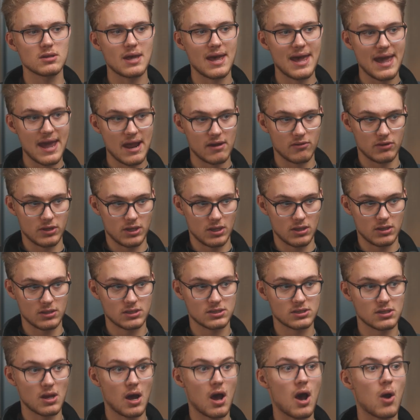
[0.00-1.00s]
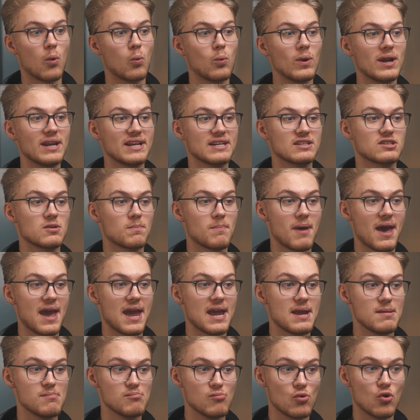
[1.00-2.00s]
areas are willing to
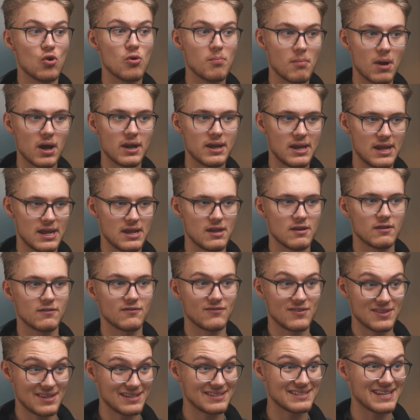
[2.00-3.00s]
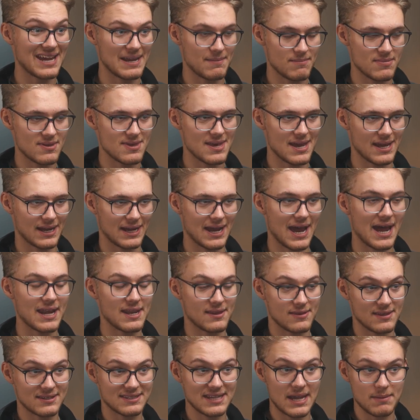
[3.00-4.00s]
pay more money for the same thing, and
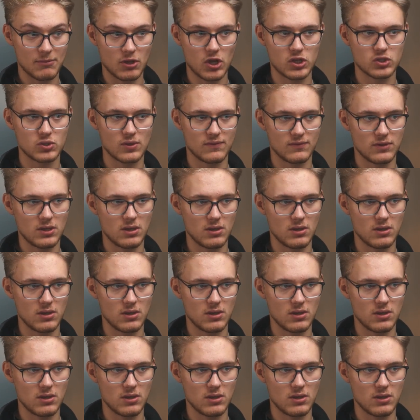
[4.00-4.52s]
the same goes with